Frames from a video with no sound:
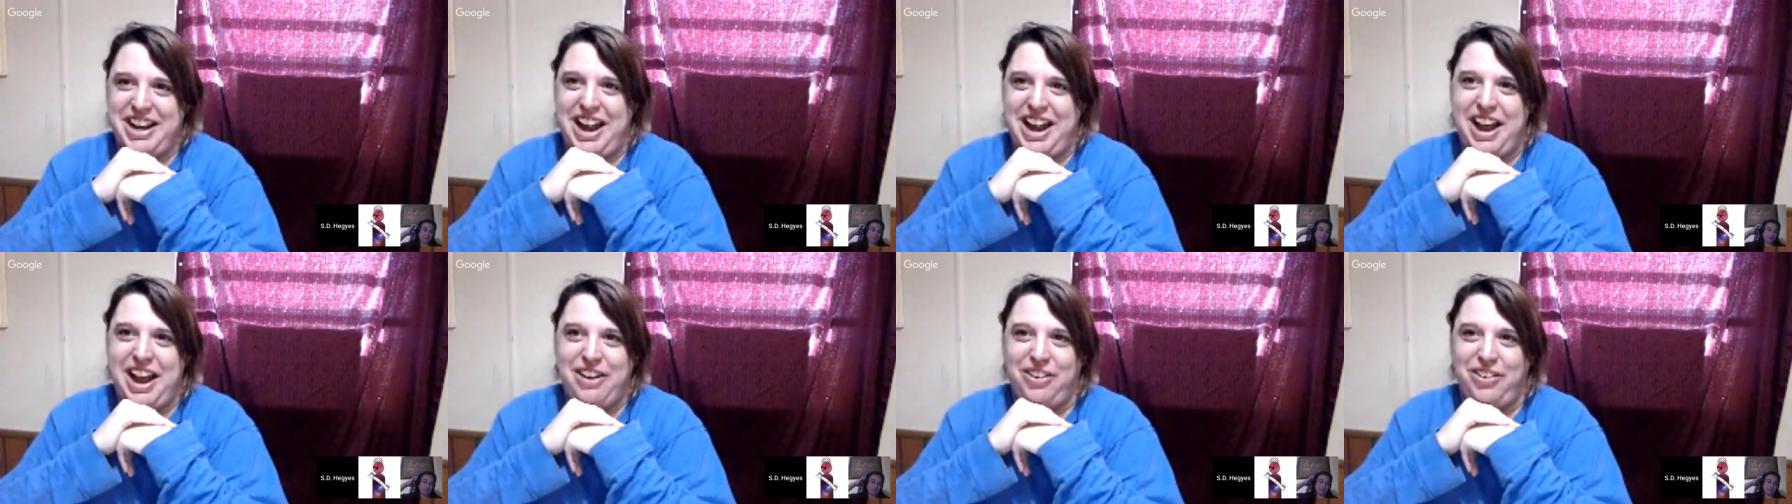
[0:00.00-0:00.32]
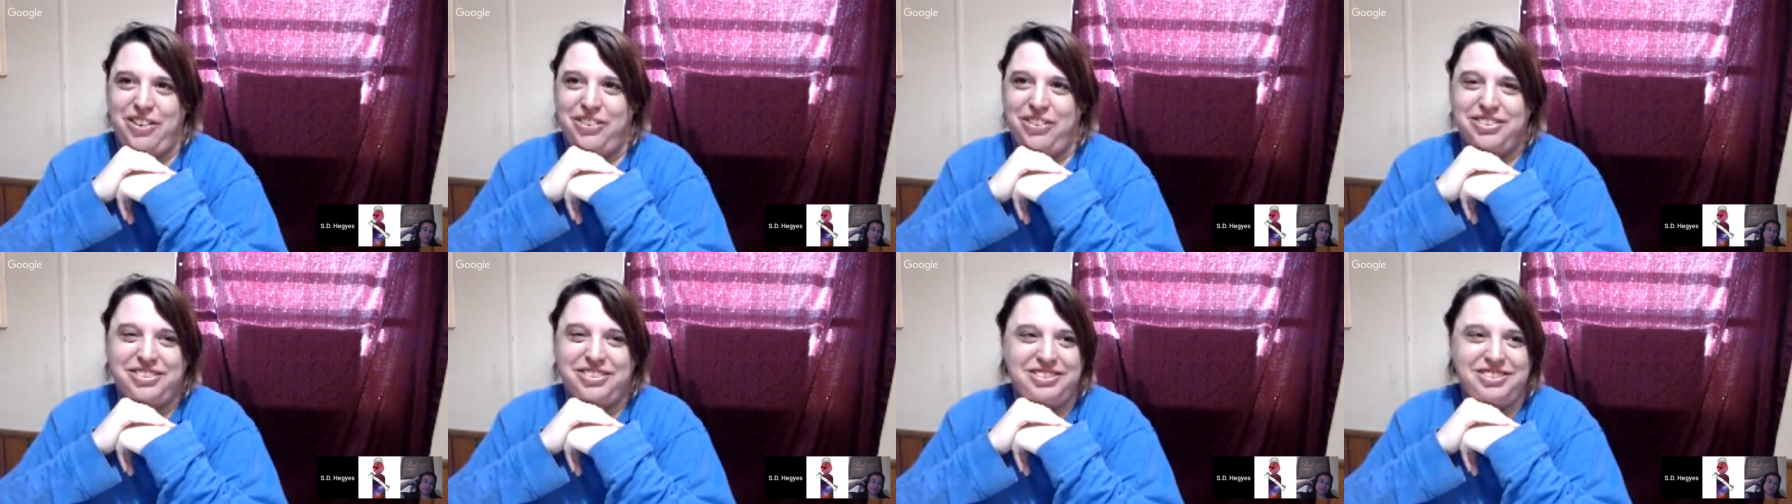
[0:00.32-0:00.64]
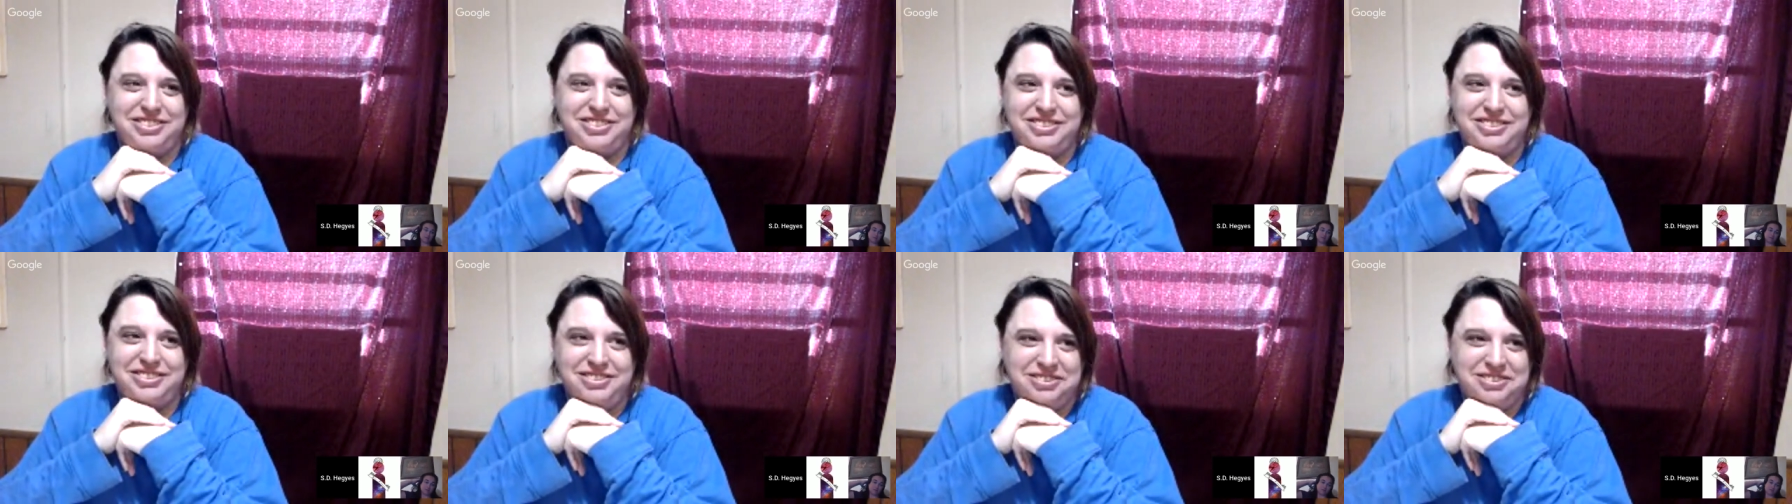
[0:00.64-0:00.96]

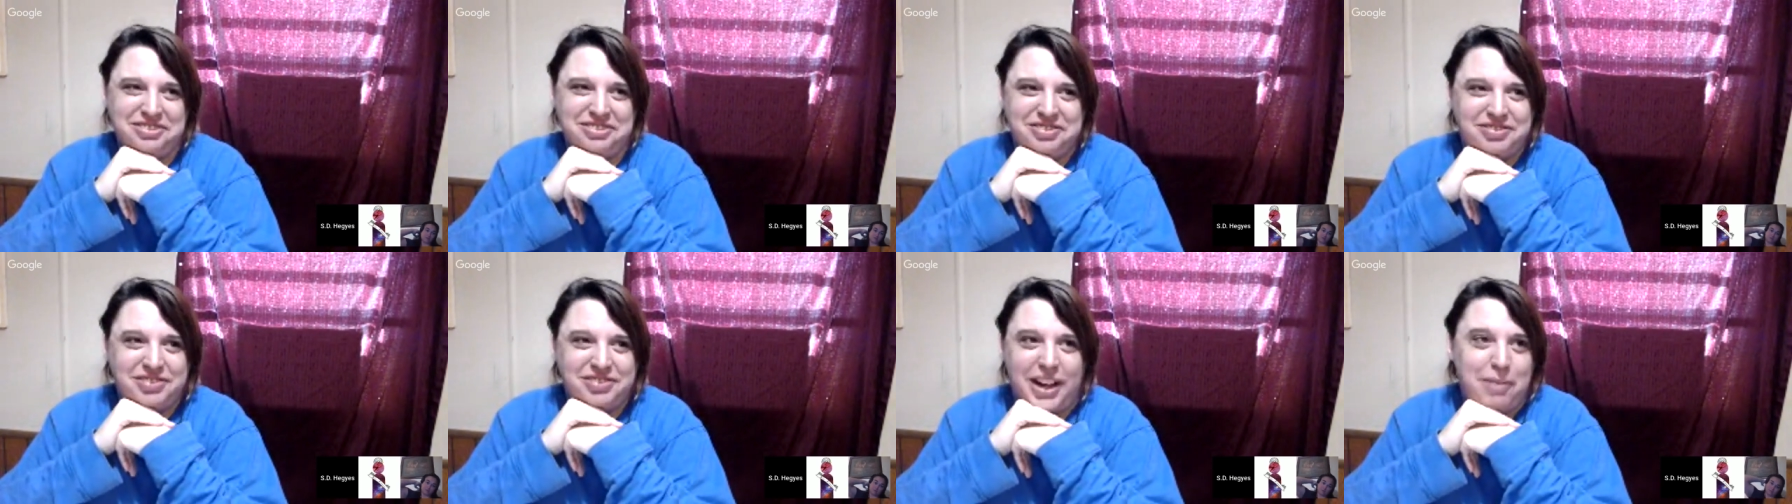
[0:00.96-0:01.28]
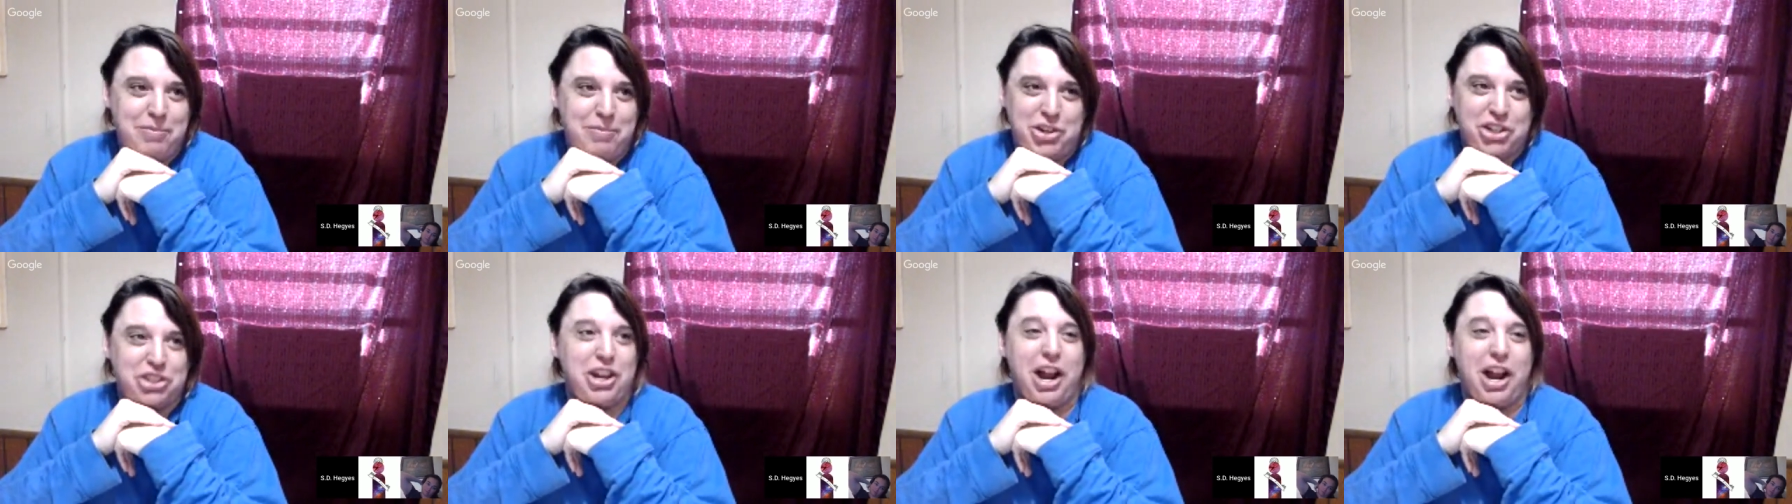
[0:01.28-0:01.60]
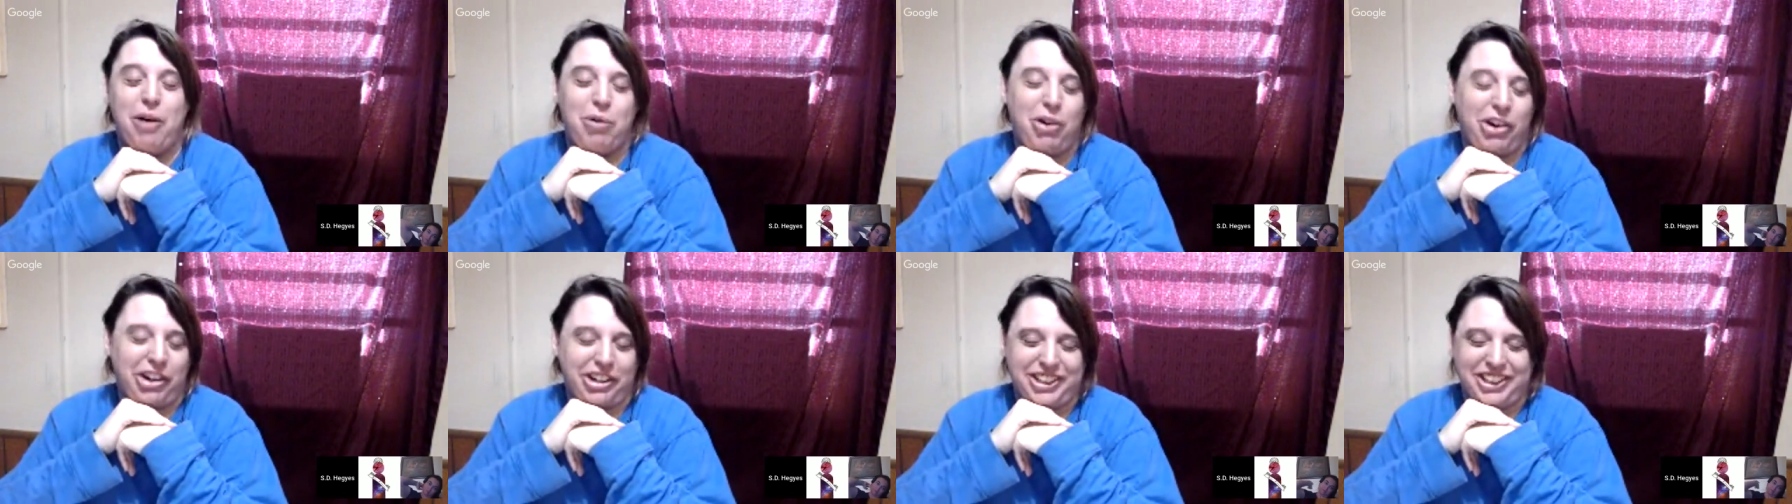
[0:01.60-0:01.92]
I'm just
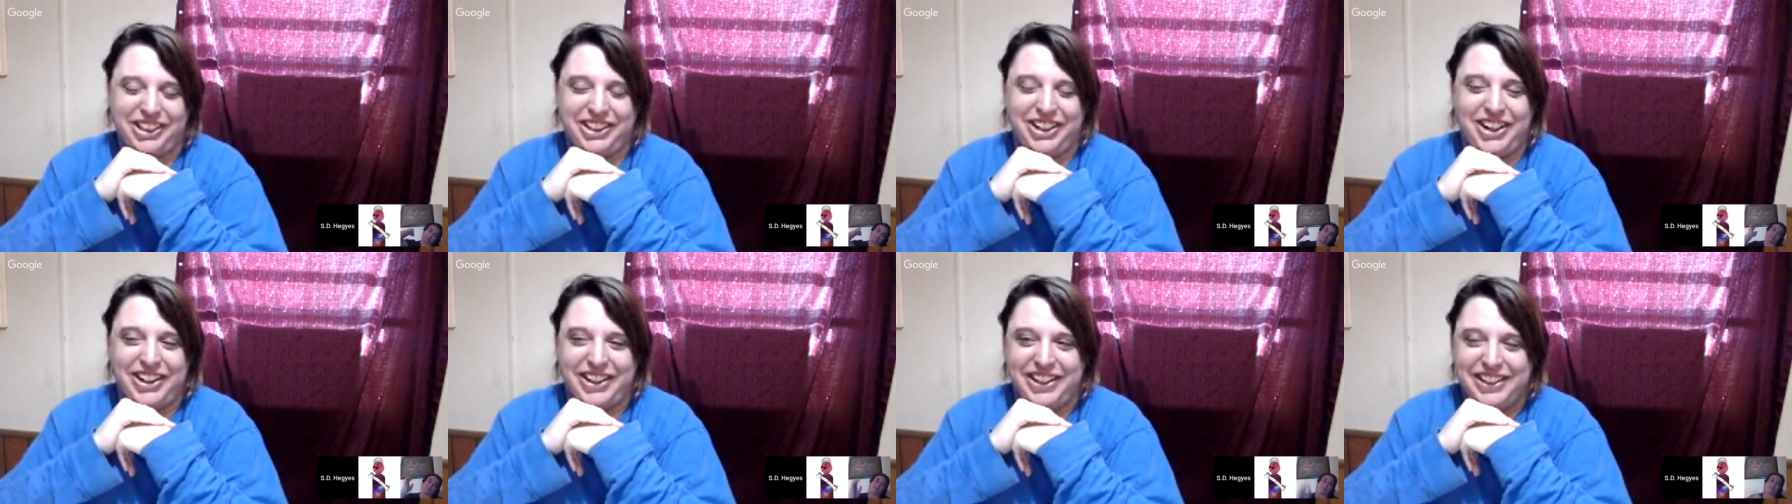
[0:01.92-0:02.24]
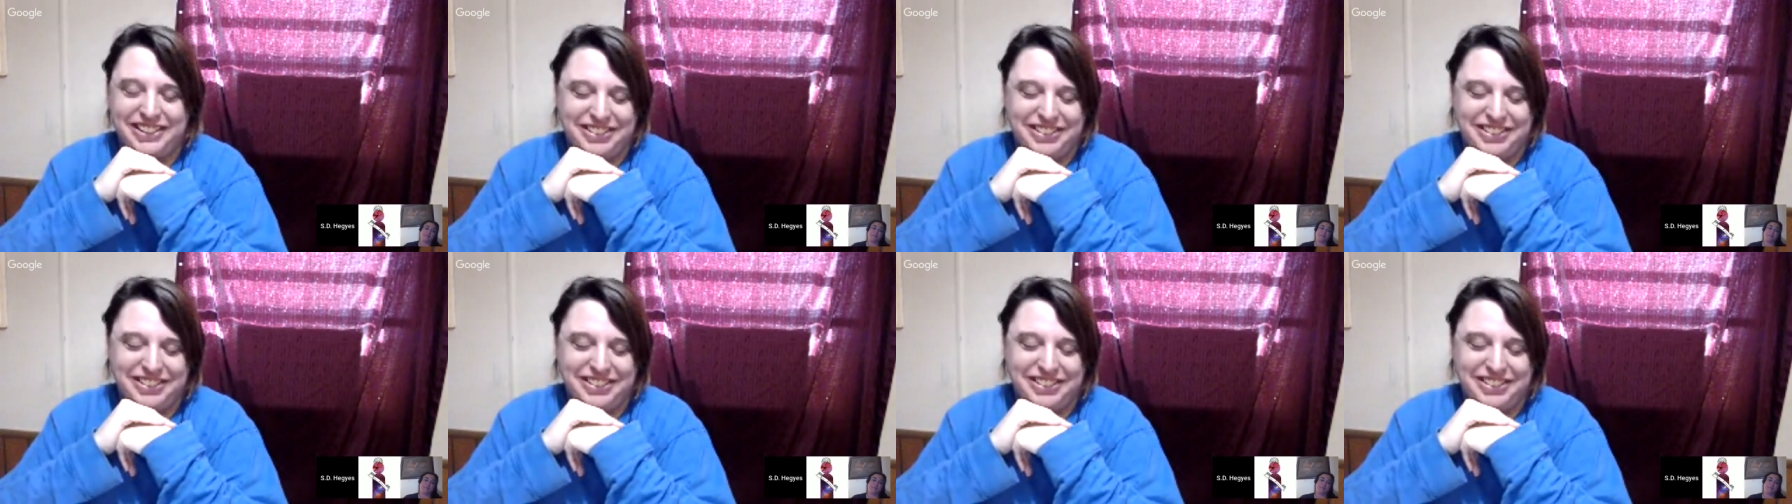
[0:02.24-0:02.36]
not working on it.